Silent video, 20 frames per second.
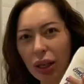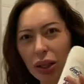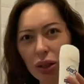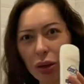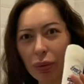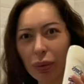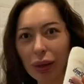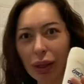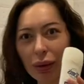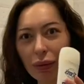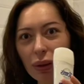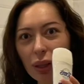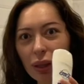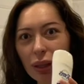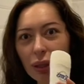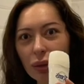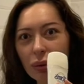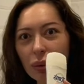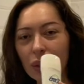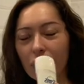Could you believe that
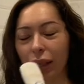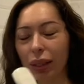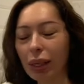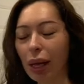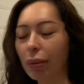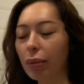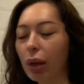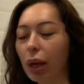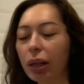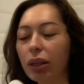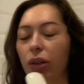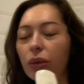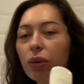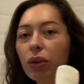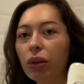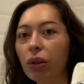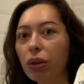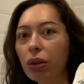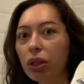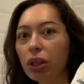this was a sample? I
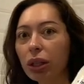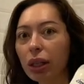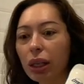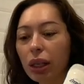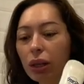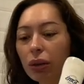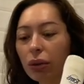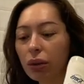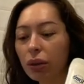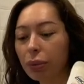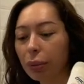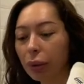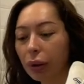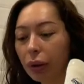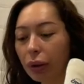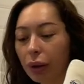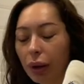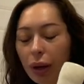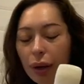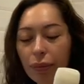don't usually use
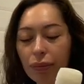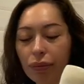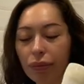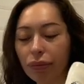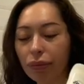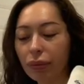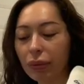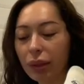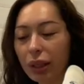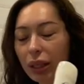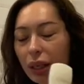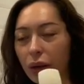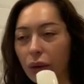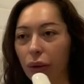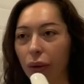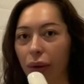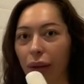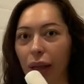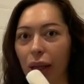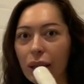per, um,
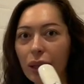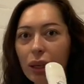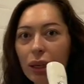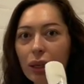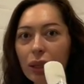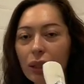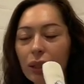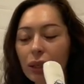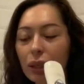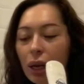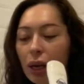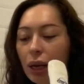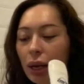deodorant like this,